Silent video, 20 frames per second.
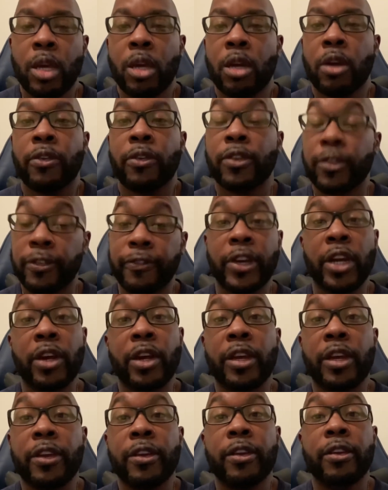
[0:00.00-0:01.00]
For a
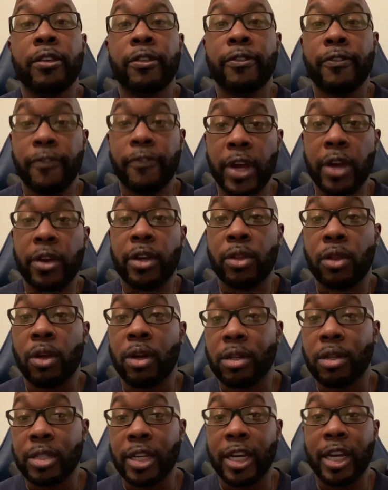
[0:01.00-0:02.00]
very, very long
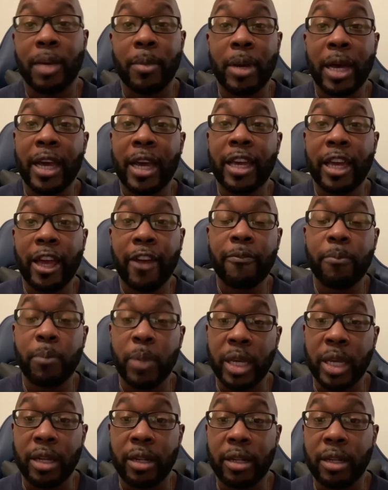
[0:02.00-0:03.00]
time, I have
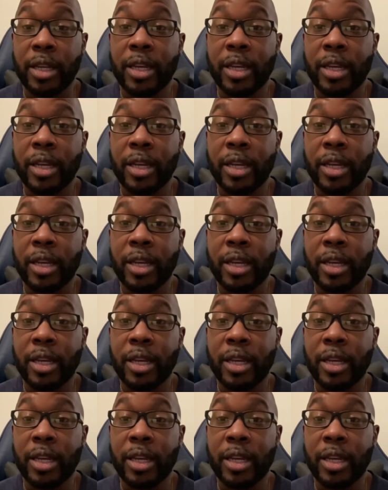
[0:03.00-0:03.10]
been